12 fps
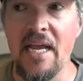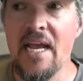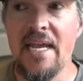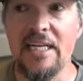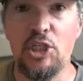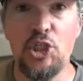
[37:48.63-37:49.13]

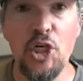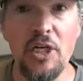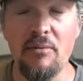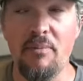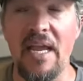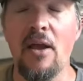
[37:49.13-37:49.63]
It
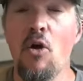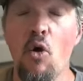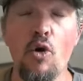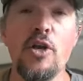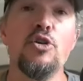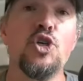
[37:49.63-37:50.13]
shouldn't be,
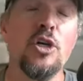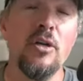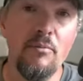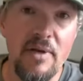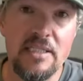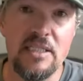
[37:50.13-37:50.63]
or you
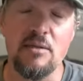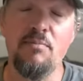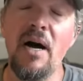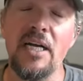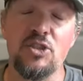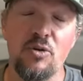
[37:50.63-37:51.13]
shouldn't mix as
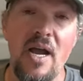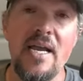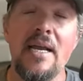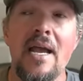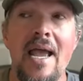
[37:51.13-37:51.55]
much, right?